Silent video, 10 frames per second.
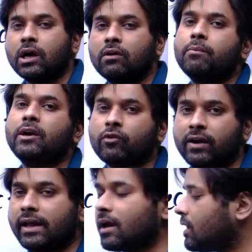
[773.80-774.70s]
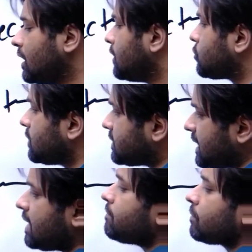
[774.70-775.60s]
government of India. So the
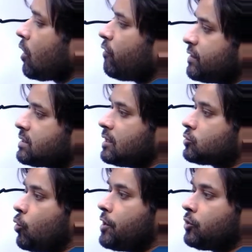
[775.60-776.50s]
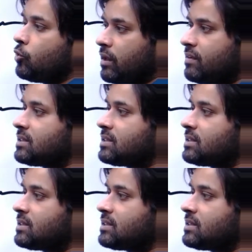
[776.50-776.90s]
same officer is going to give his